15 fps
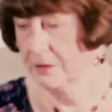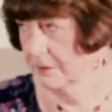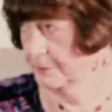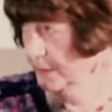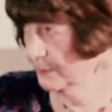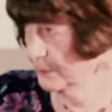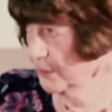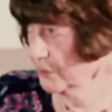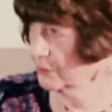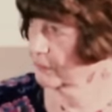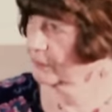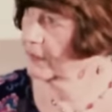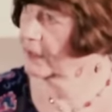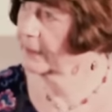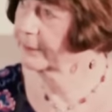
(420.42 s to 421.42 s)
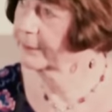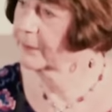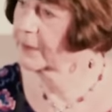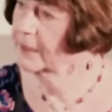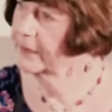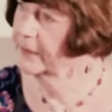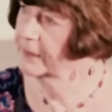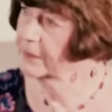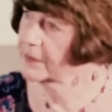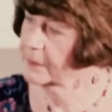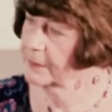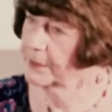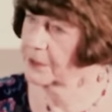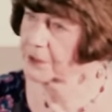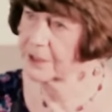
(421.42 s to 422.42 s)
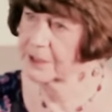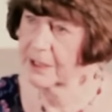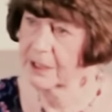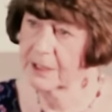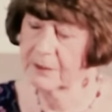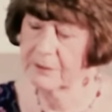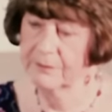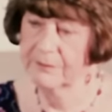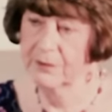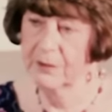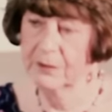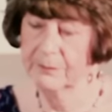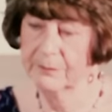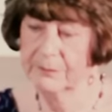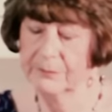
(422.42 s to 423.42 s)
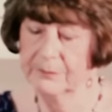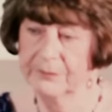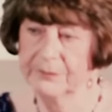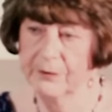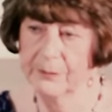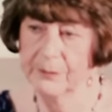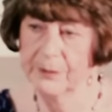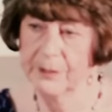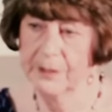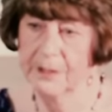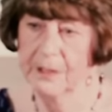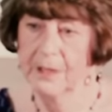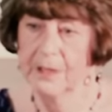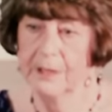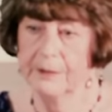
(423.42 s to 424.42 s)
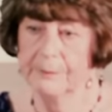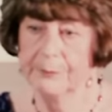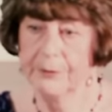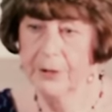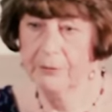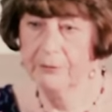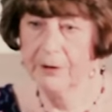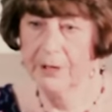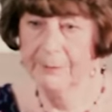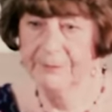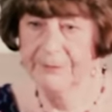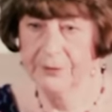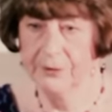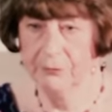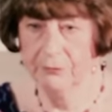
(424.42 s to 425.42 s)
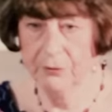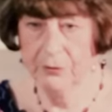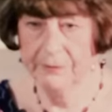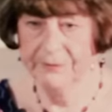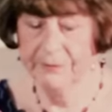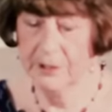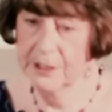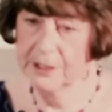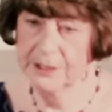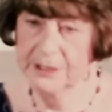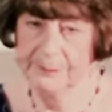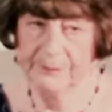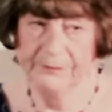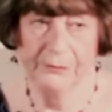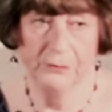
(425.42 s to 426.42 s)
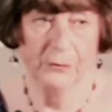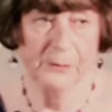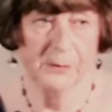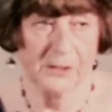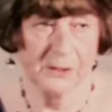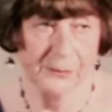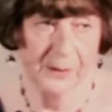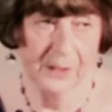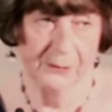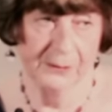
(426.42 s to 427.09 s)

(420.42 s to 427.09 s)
so there's a big picture of that. And then there was a picture taken from, um, from the program for the Royal Variety performance when